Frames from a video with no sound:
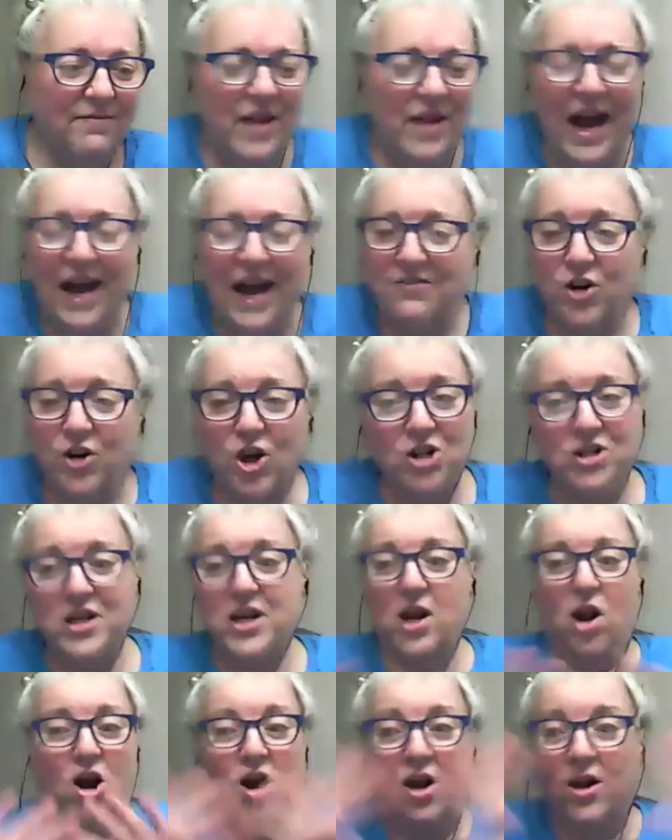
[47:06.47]
I've heard
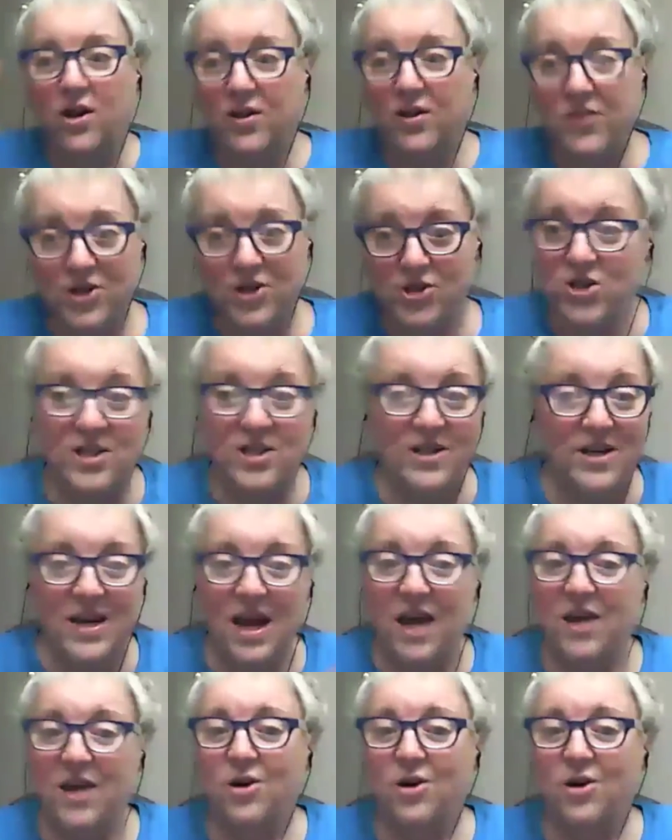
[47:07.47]
it all. There's no,